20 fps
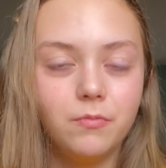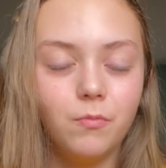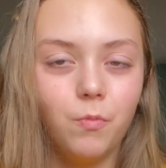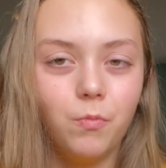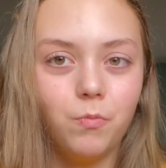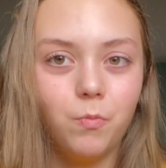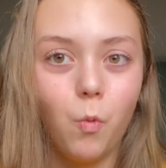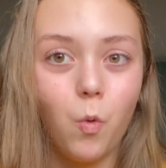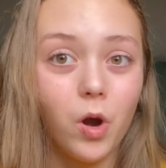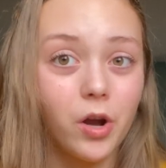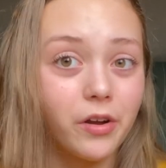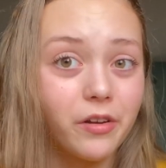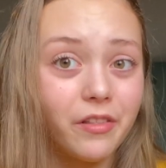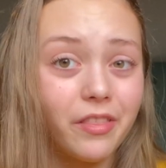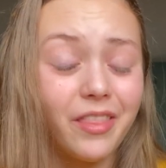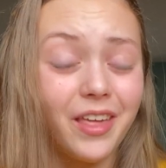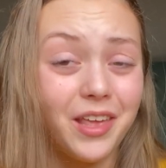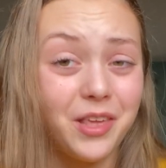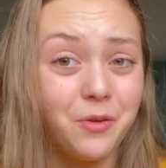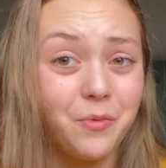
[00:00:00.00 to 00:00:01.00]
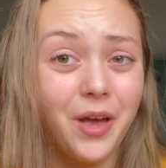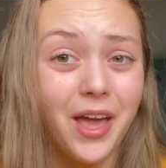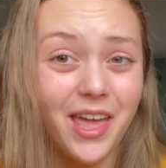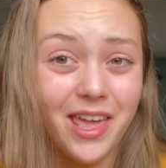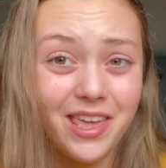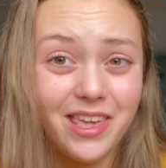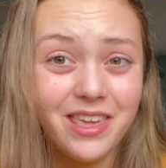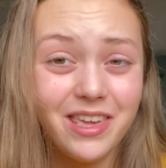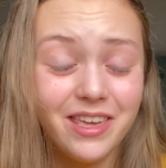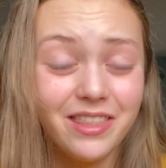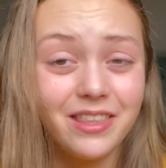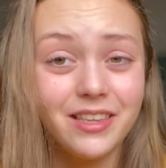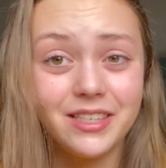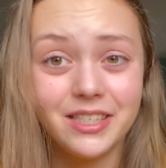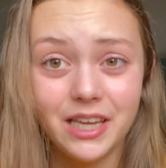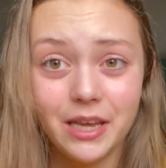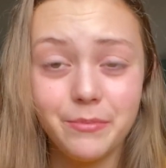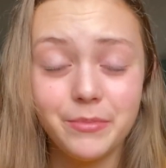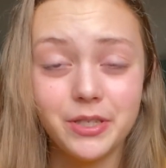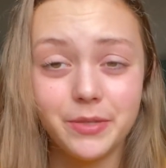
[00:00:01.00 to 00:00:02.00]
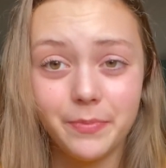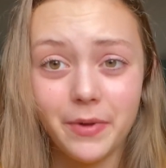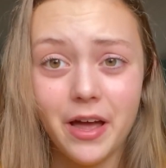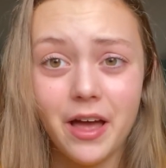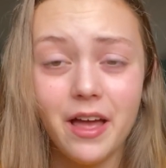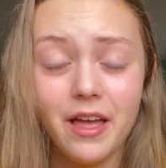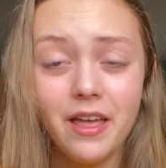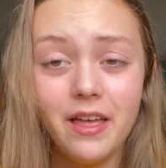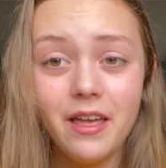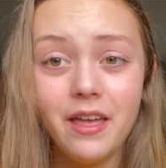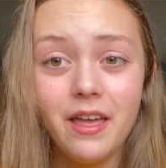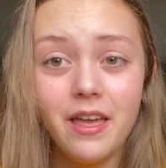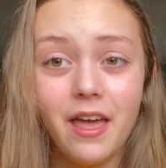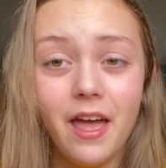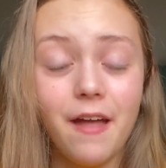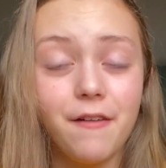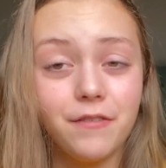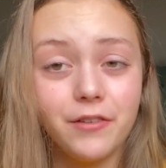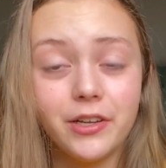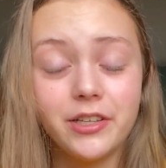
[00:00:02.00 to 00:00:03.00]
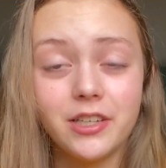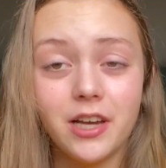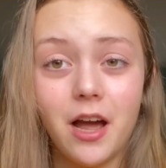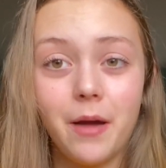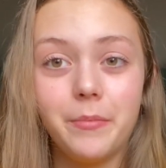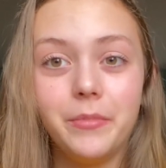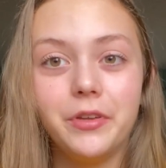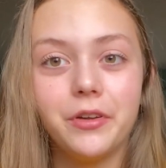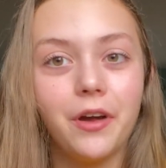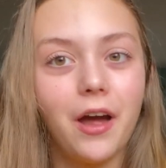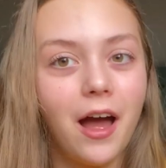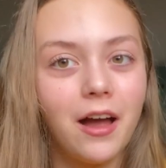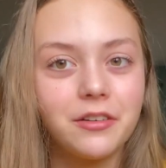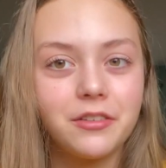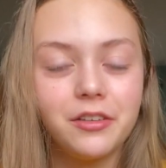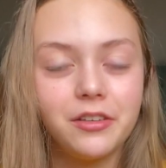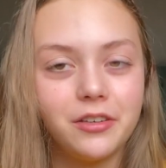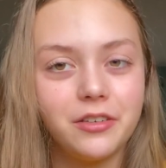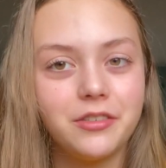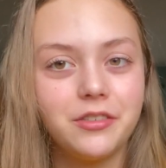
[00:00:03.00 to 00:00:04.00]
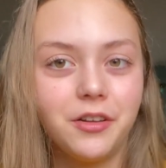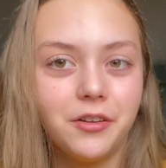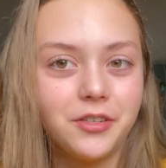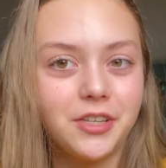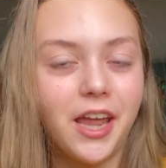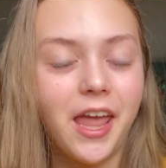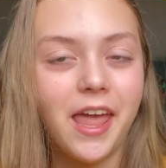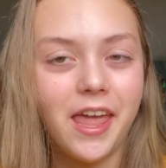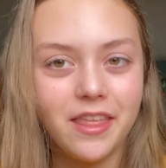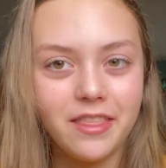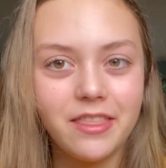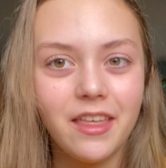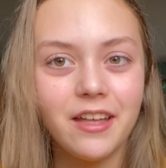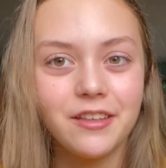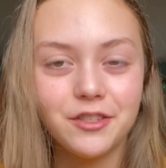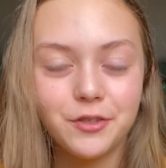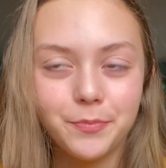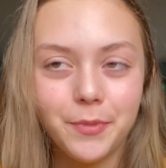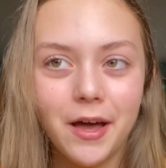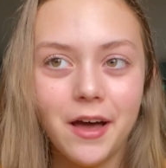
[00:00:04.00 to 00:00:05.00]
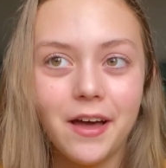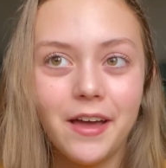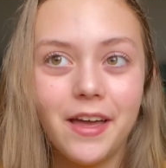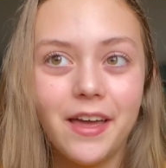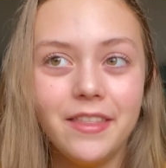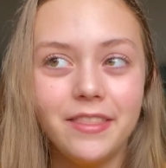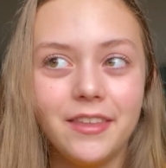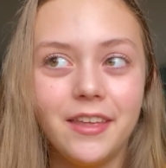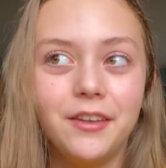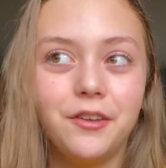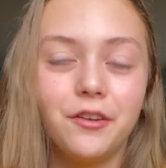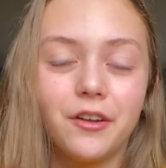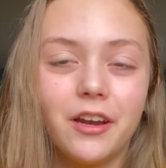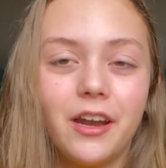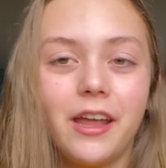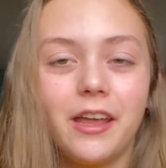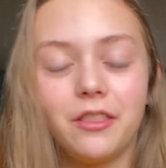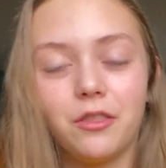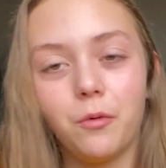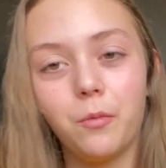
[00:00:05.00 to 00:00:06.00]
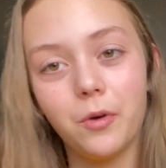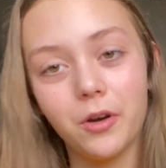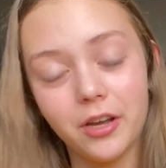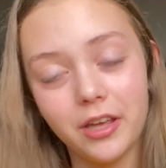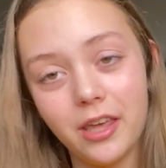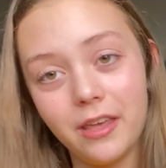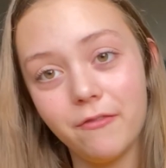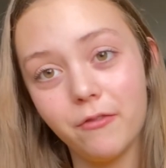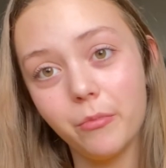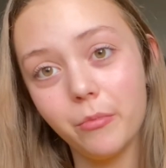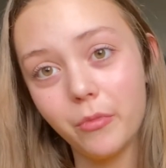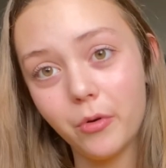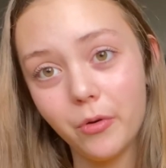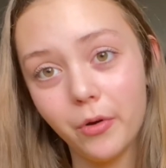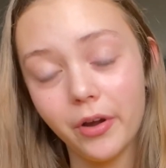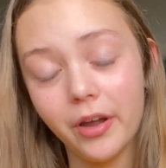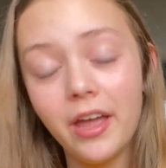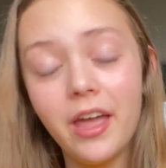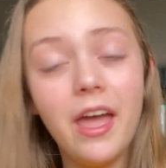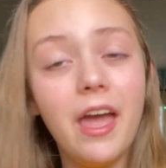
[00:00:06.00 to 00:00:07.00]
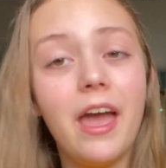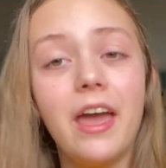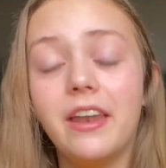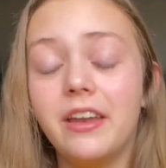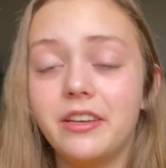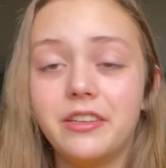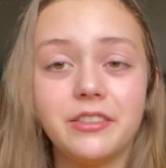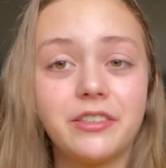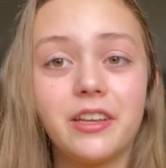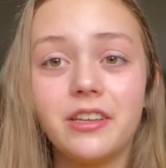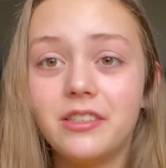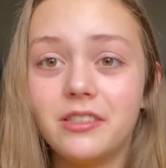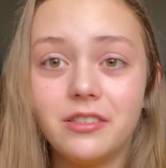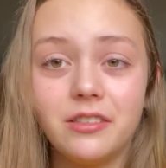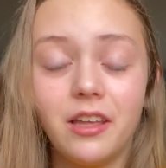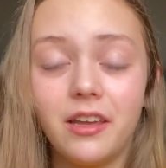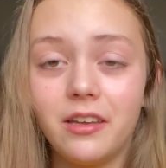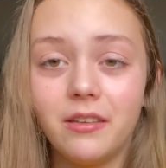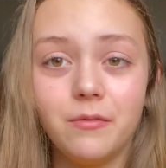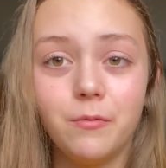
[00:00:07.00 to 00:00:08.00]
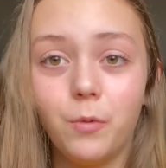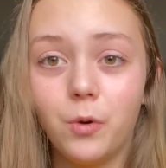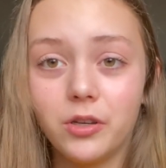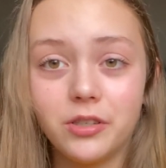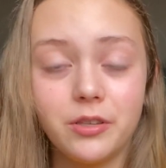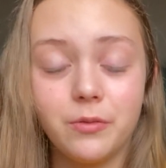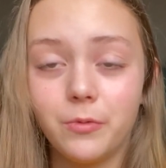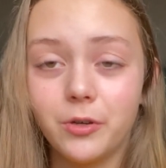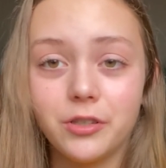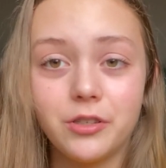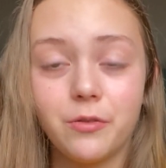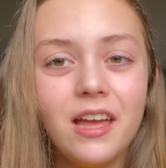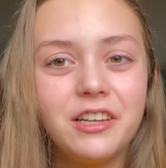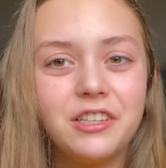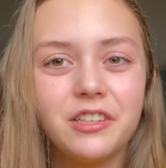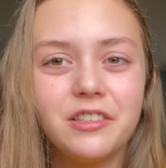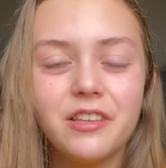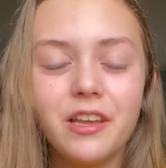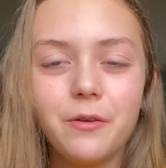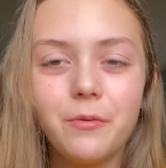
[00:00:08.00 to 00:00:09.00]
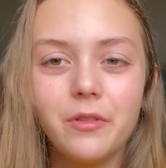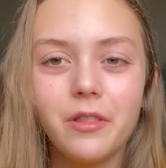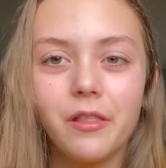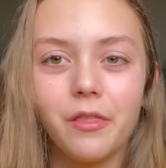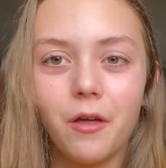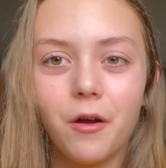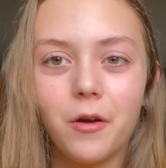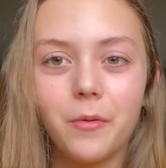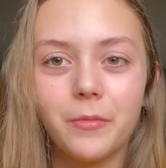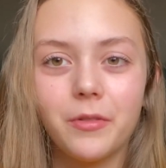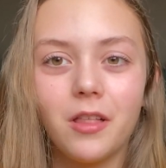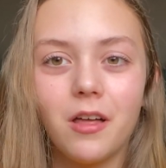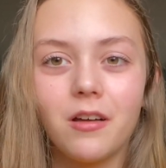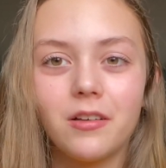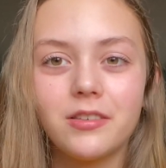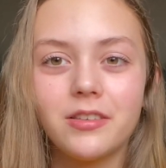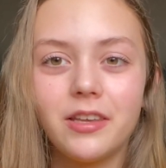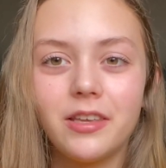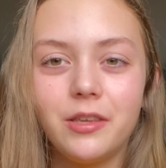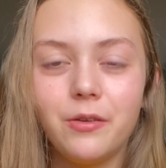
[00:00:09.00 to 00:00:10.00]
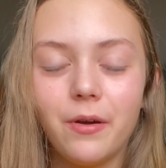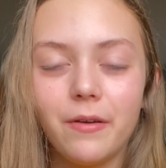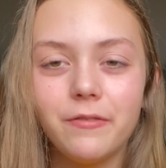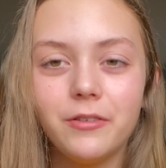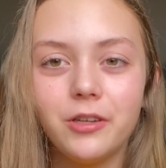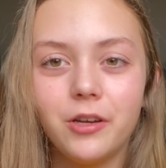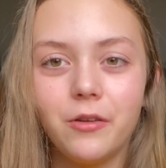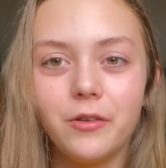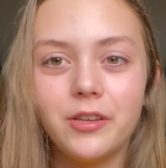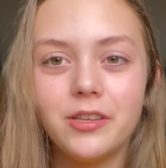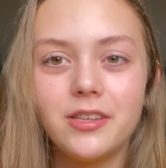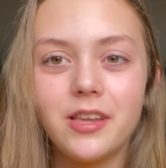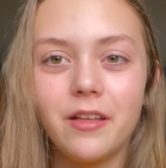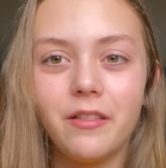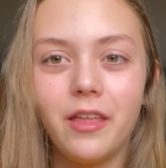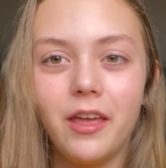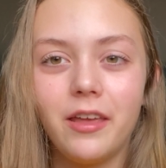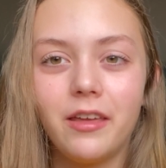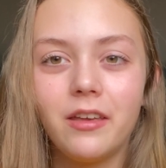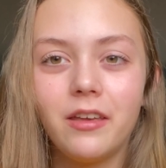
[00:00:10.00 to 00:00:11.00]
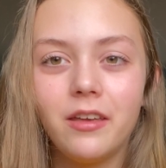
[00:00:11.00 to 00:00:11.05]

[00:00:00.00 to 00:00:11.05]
work that you hate in the same spot every time, you're actually going to start to hate that spot, and then you're going to hate the work even more, and it just gets like worse and worse and worse. Just like with alarm clocks, like you ever notice how like